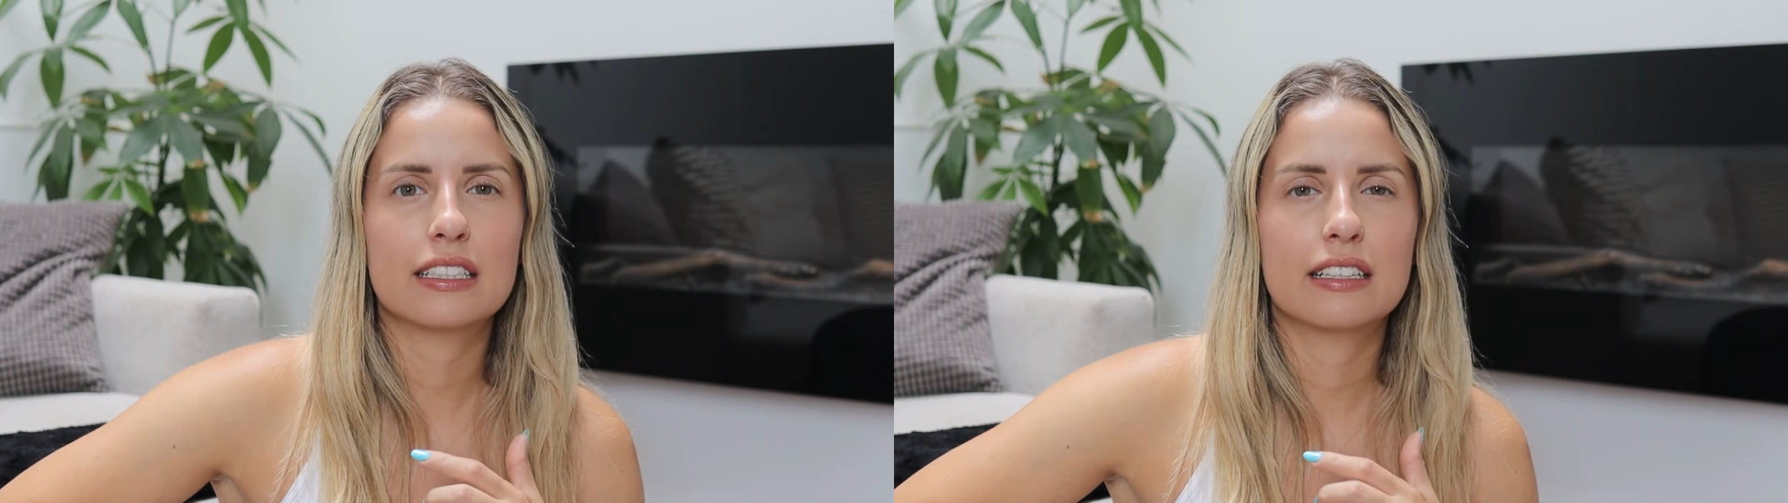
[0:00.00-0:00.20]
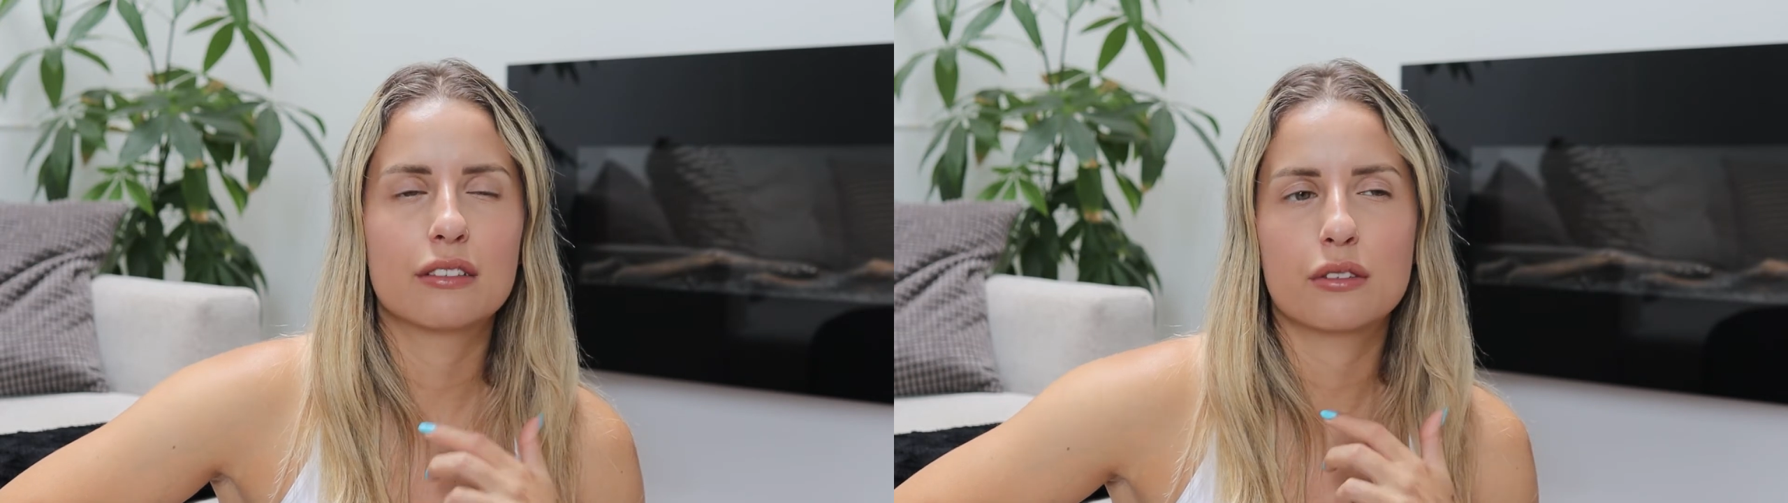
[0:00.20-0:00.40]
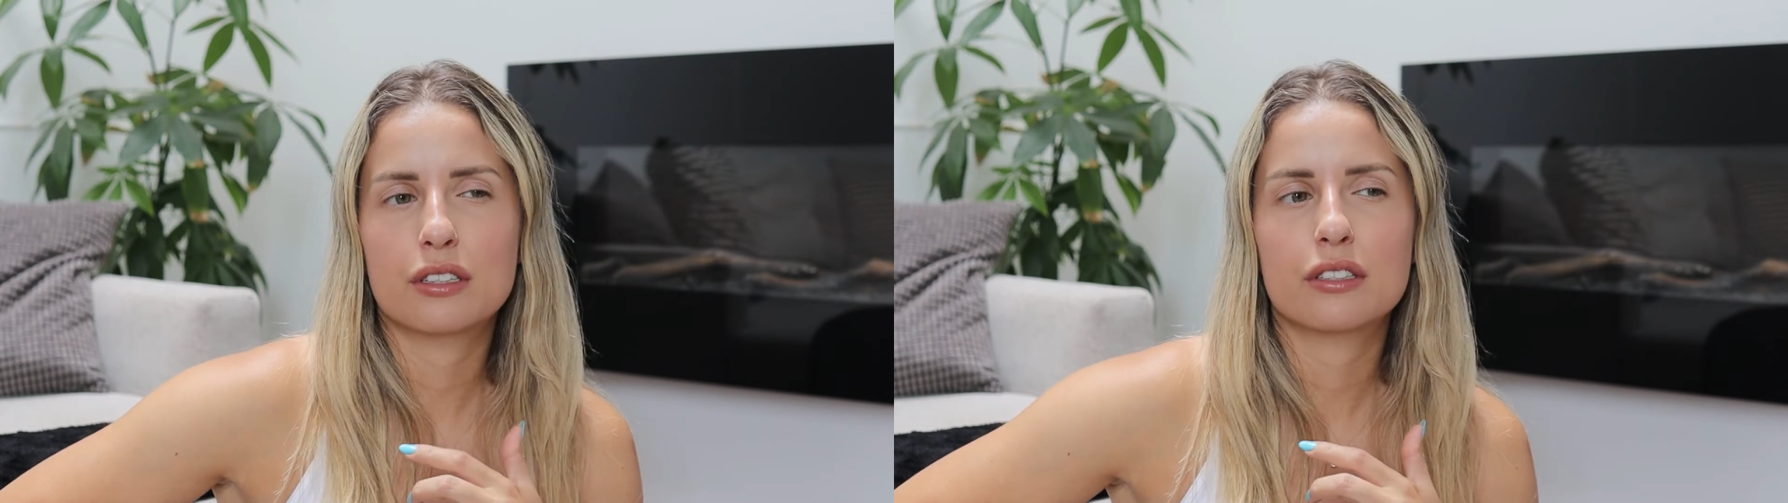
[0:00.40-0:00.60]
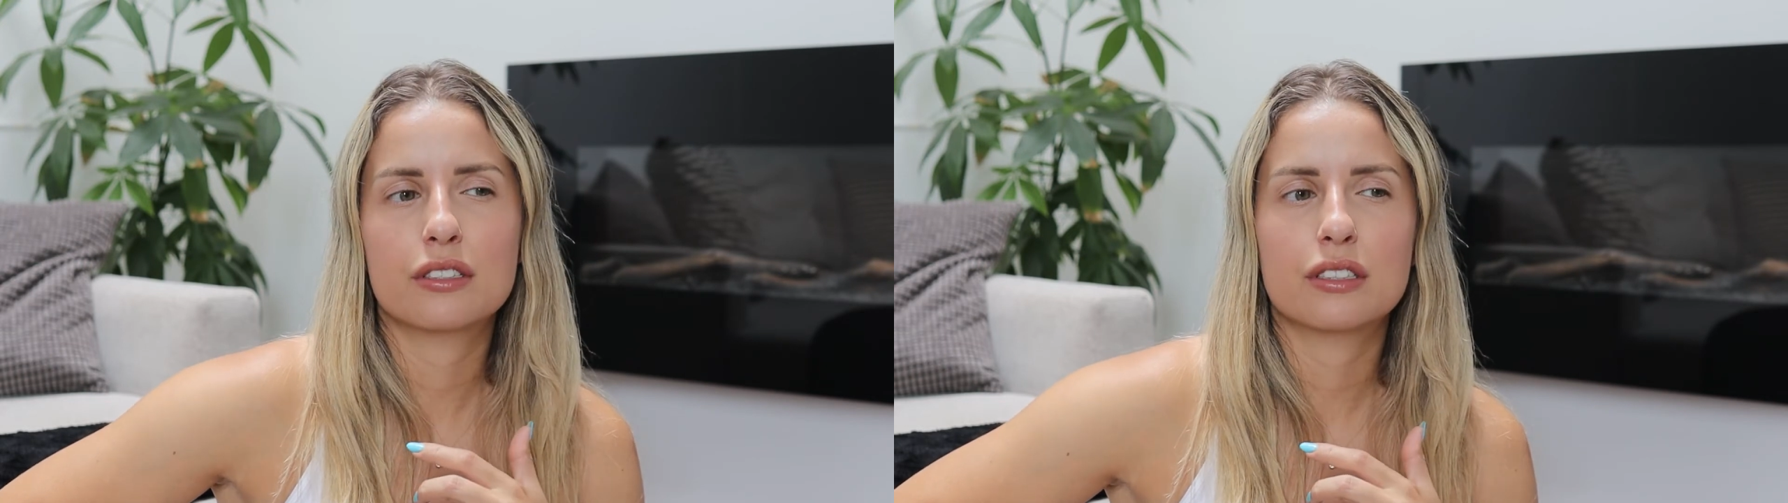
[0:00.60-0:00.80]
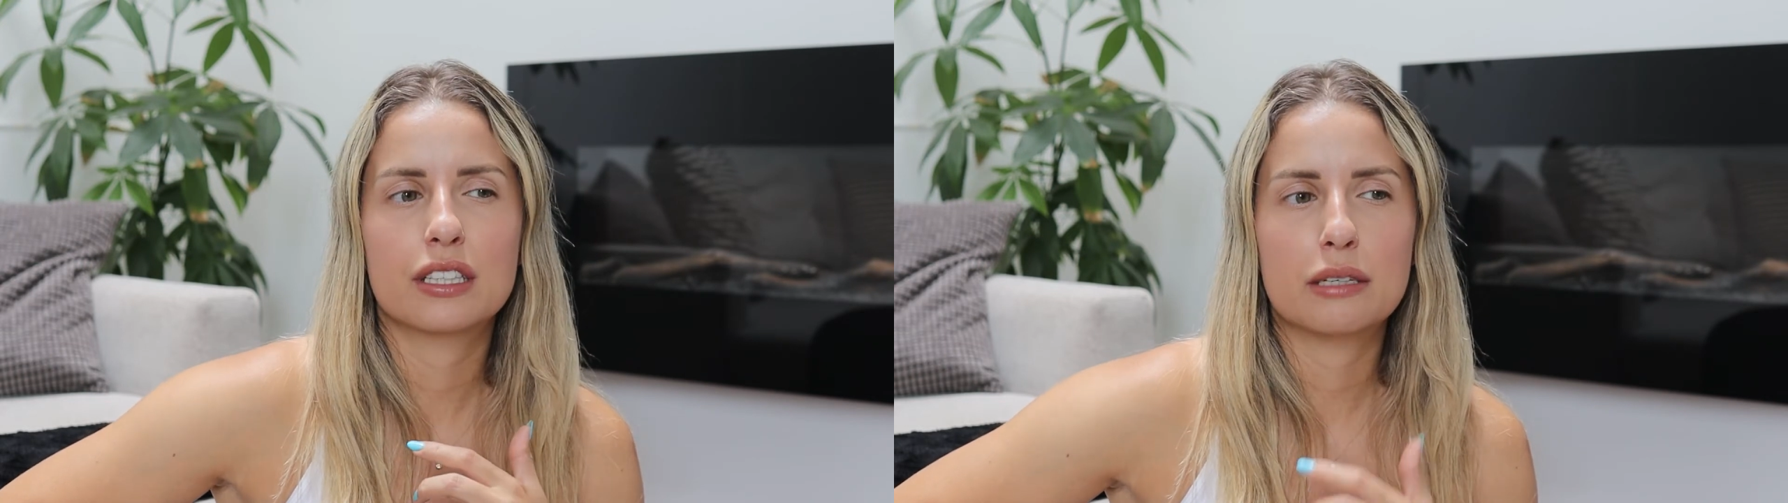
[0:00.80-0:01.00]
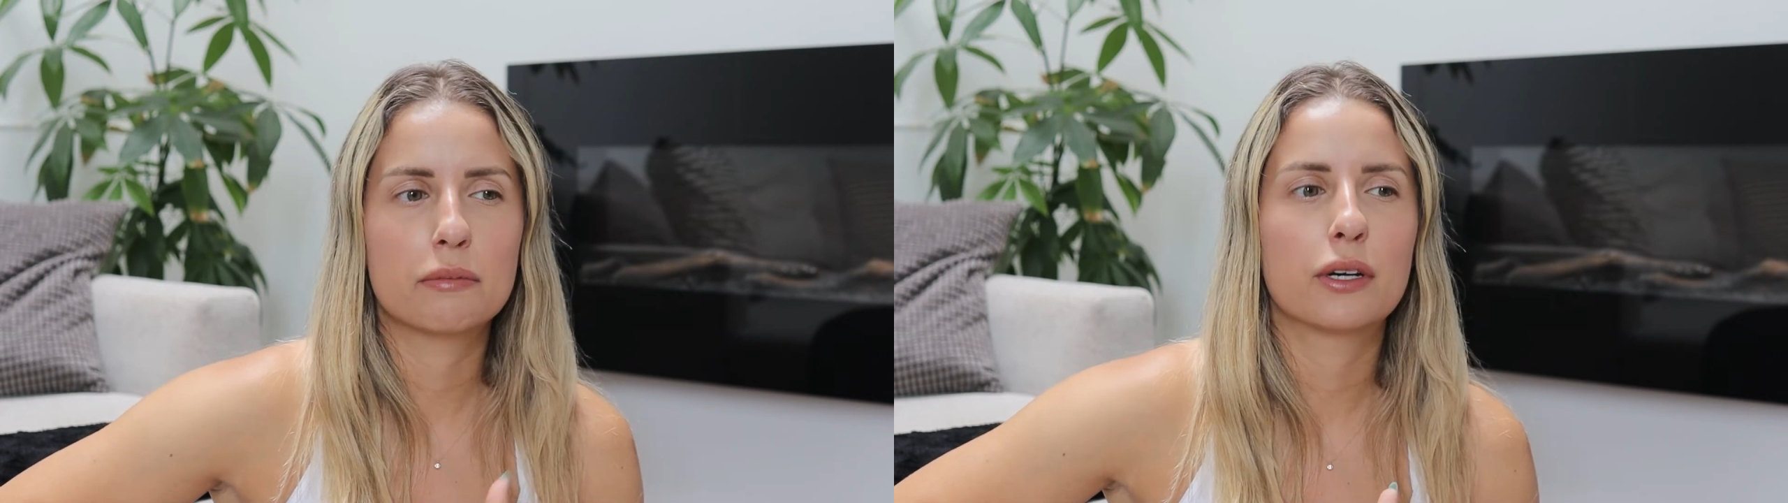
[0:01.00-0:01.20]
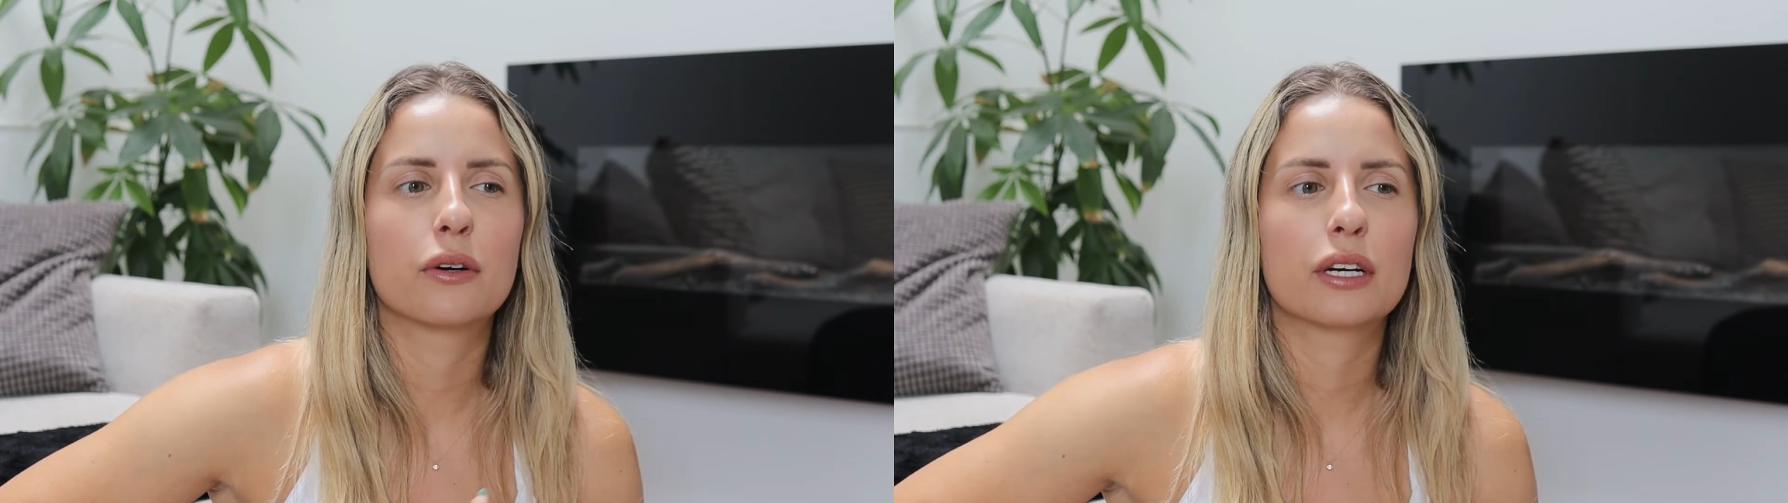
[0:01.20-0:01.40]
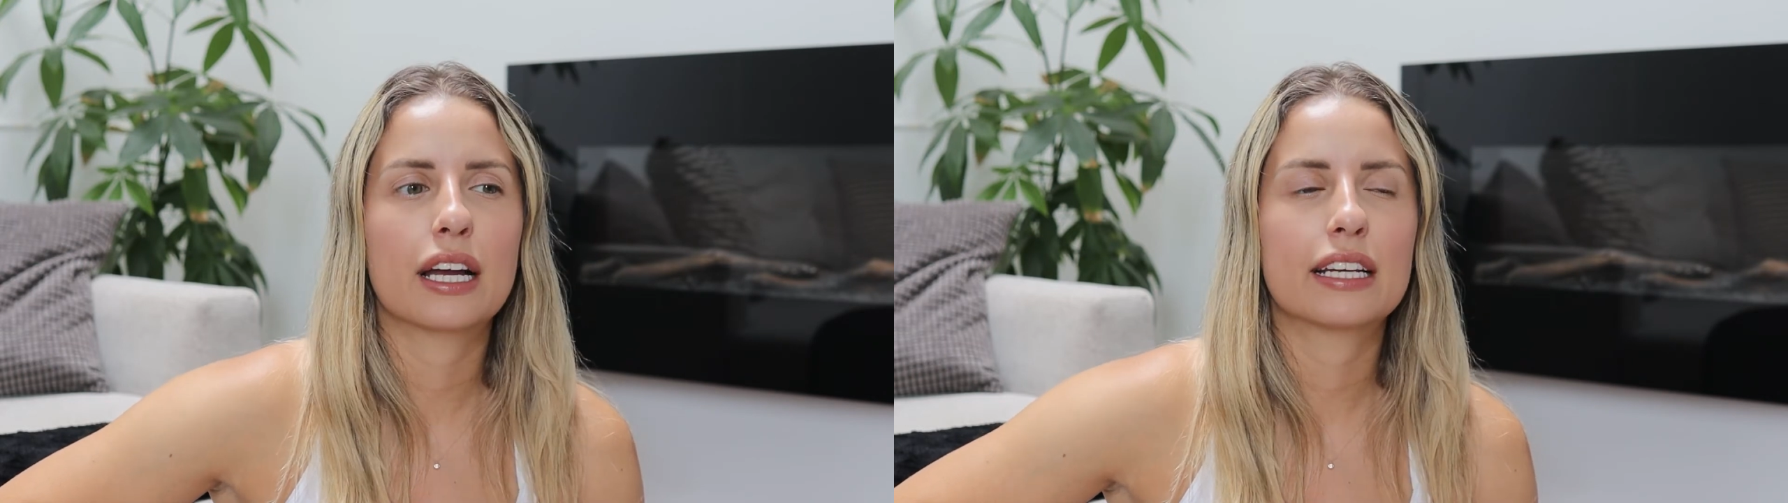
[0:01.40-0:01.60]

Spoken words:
in order to keep going.